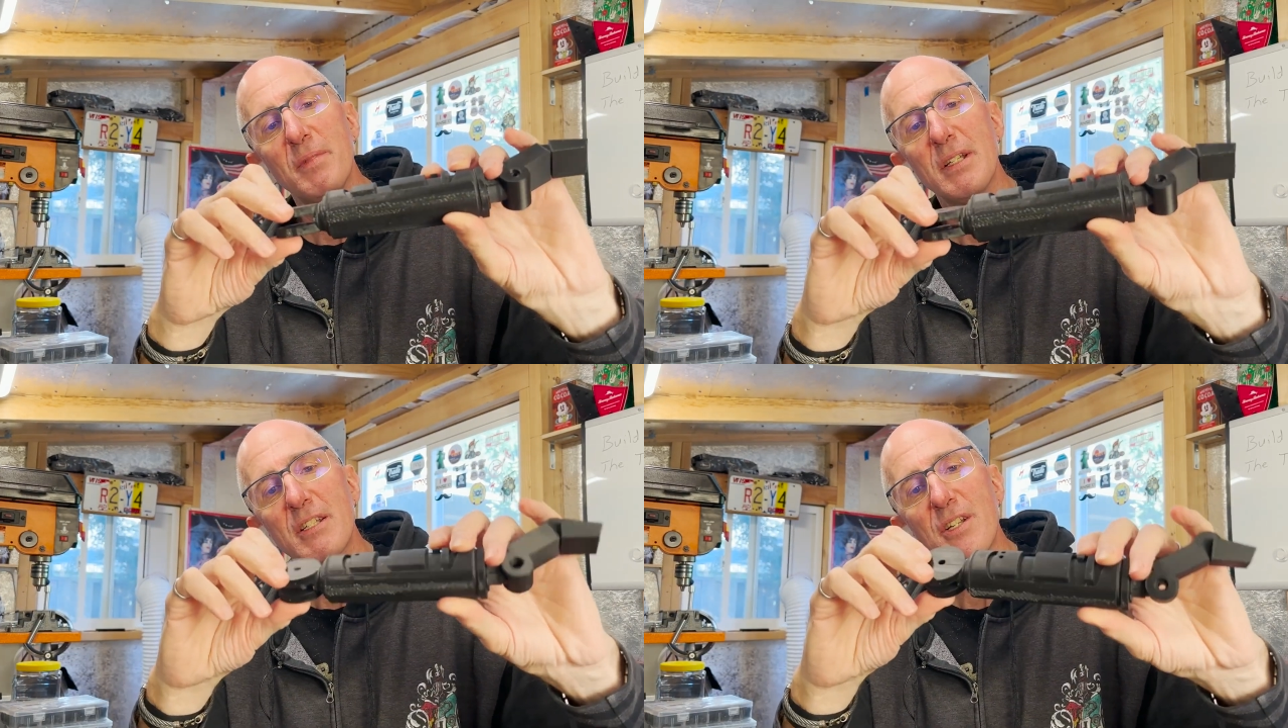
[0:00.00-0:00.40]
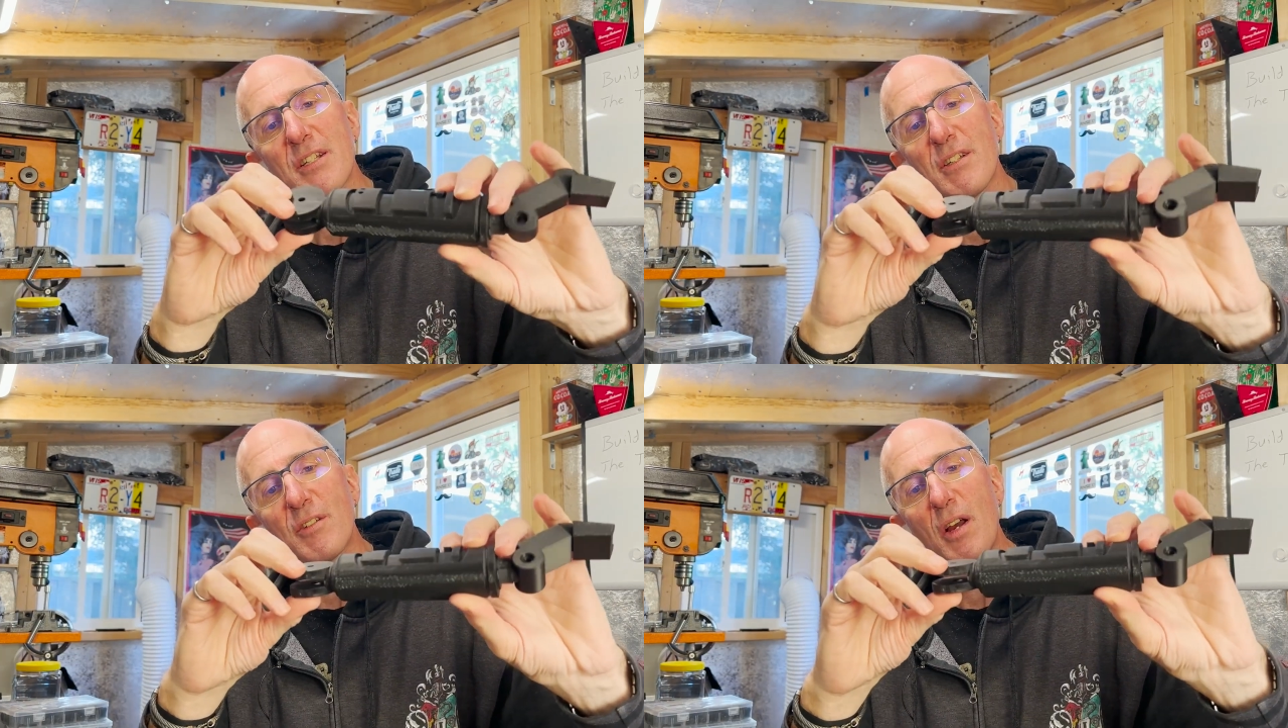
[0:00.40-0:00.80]
is
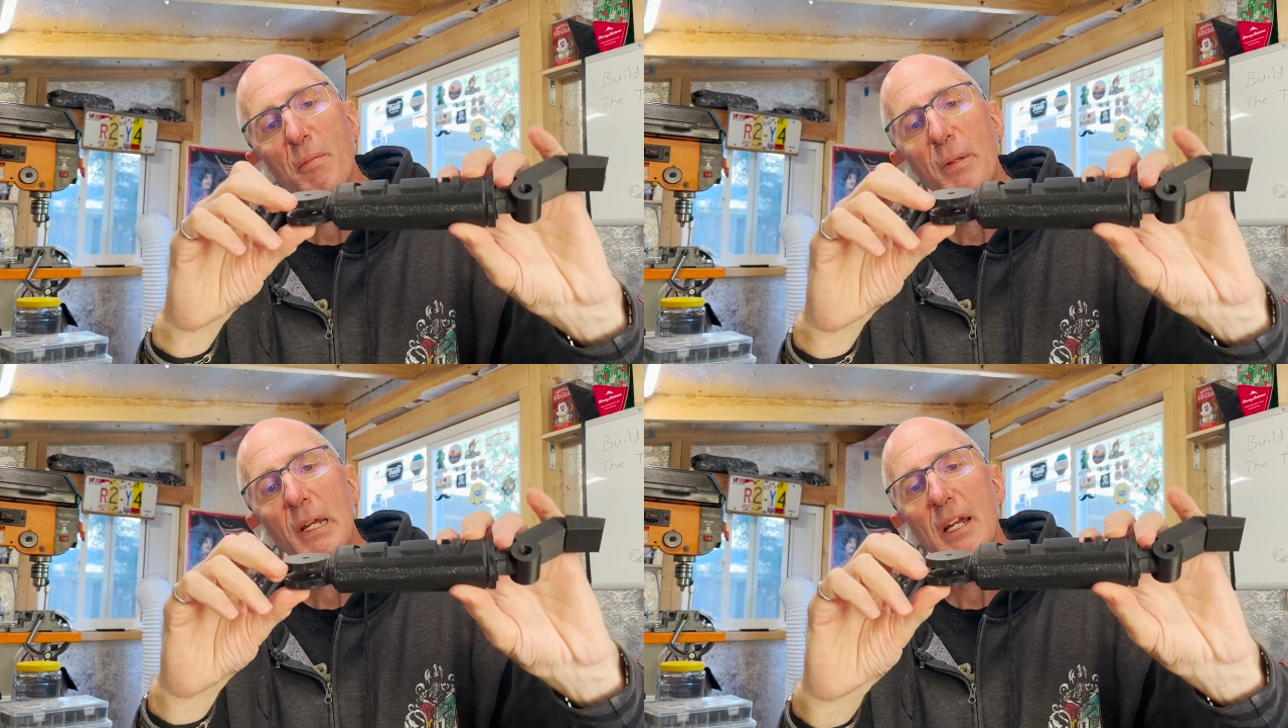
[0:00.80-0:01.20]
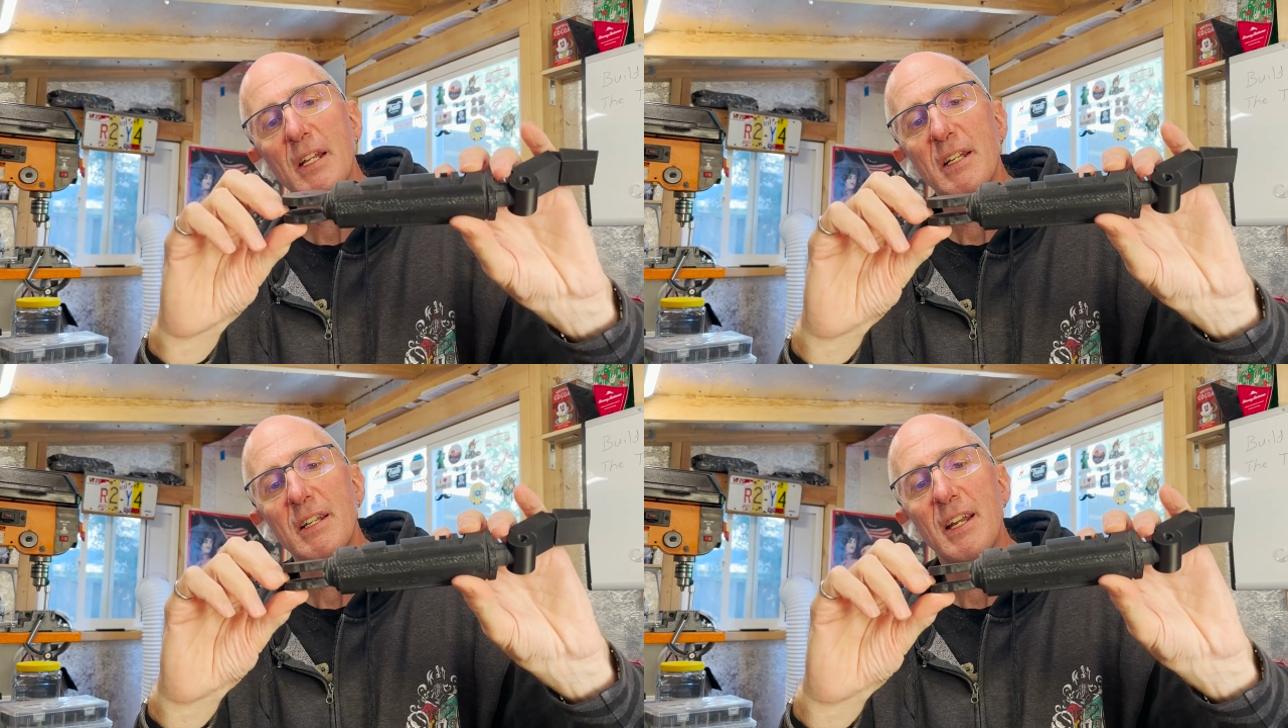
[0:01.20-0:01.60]
just as
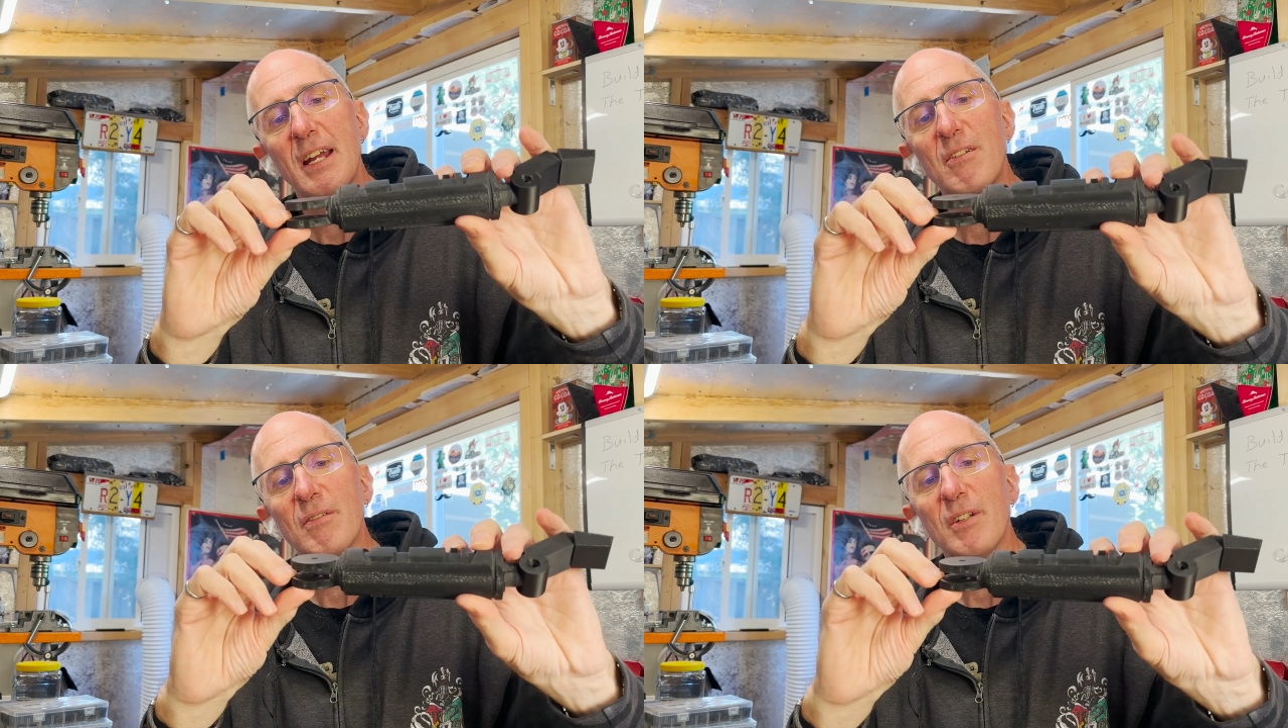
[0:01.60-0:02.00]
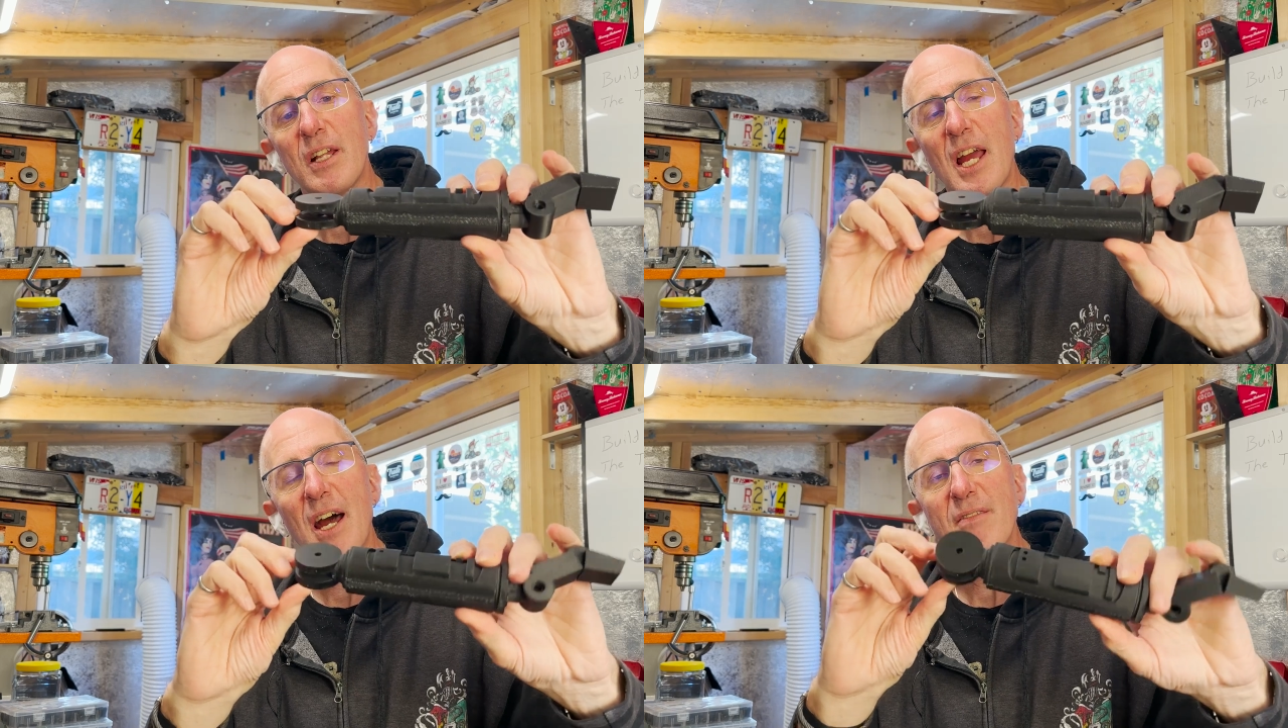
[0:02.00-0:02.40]
complicated, and I don't
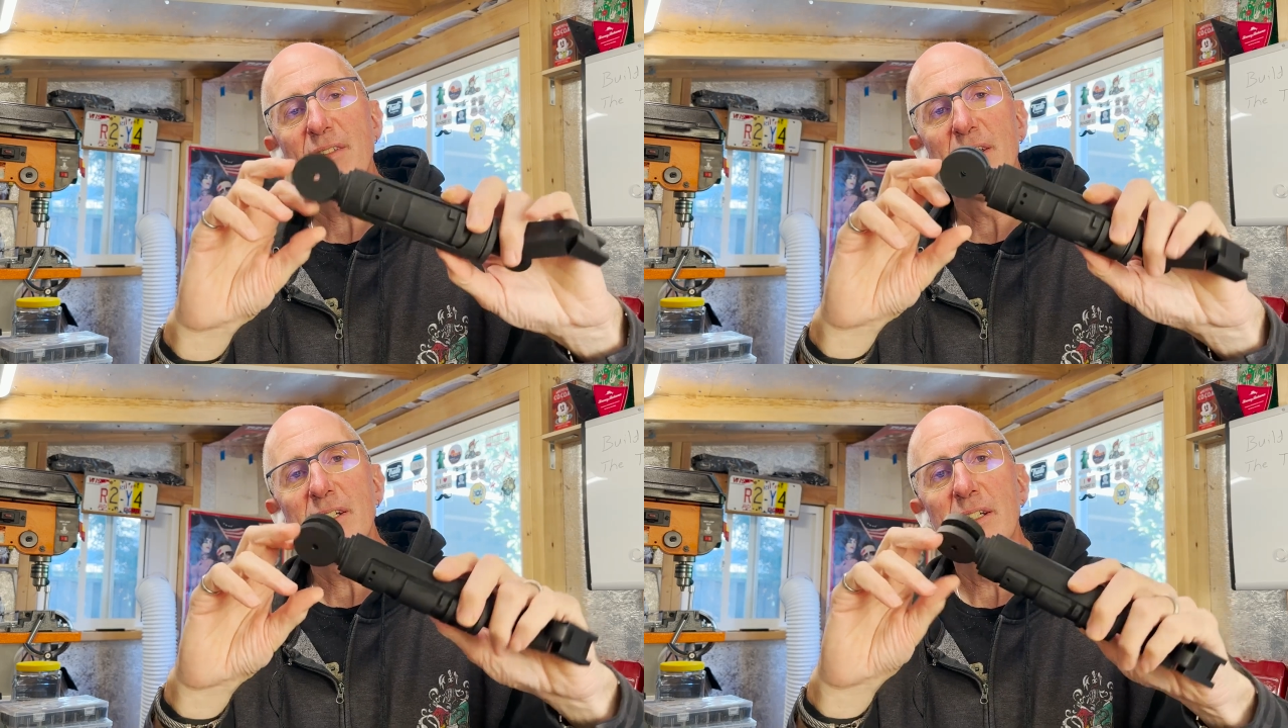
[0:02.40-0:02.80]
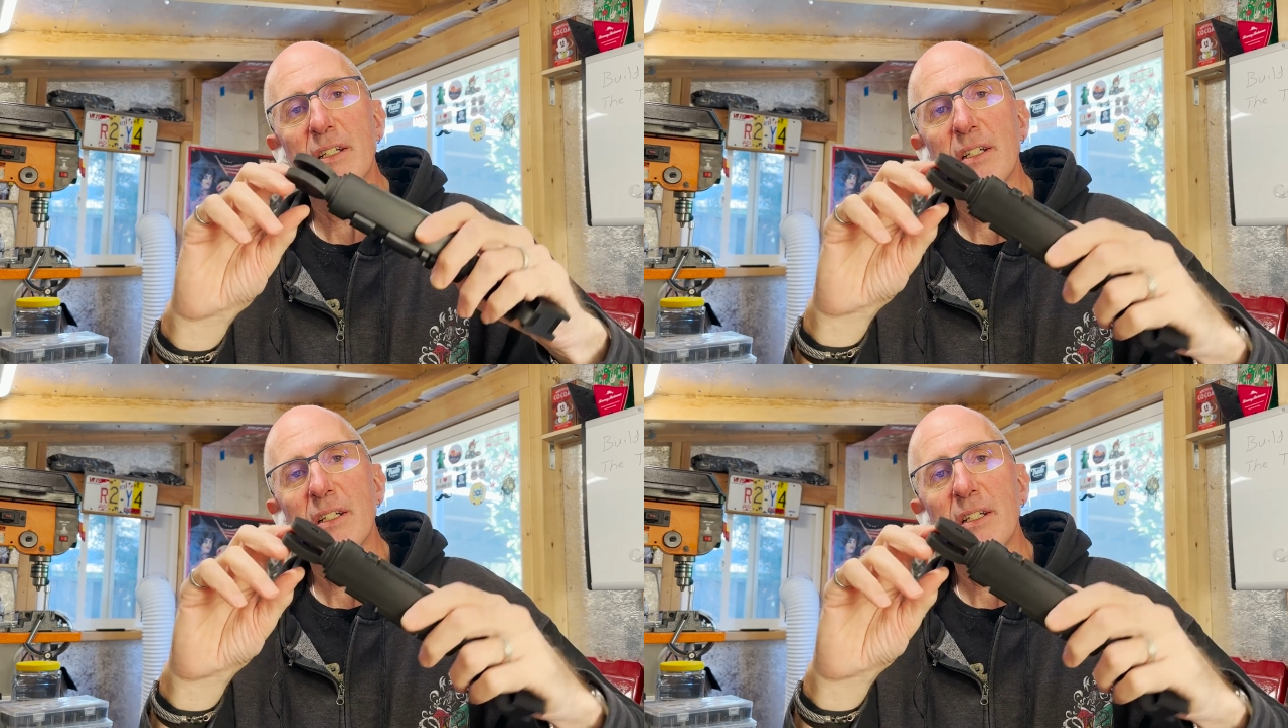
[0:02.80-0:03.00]
really have the